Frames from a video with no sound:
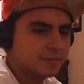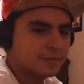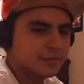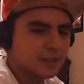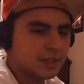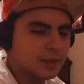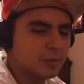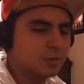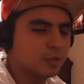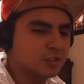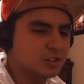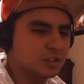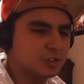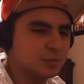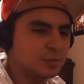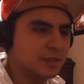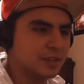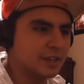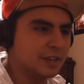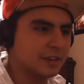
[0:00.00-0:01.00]
He would just
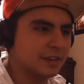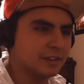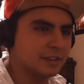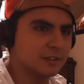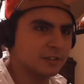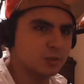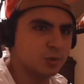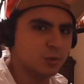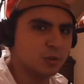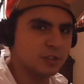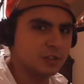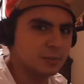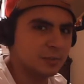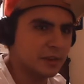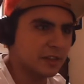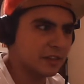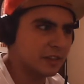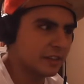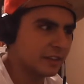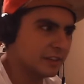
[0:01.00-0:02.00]
be hitting his twenties by
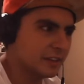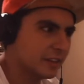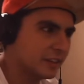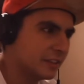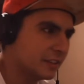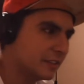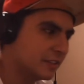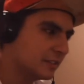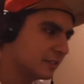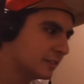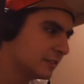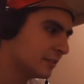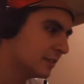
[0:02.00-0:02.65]
late nineties.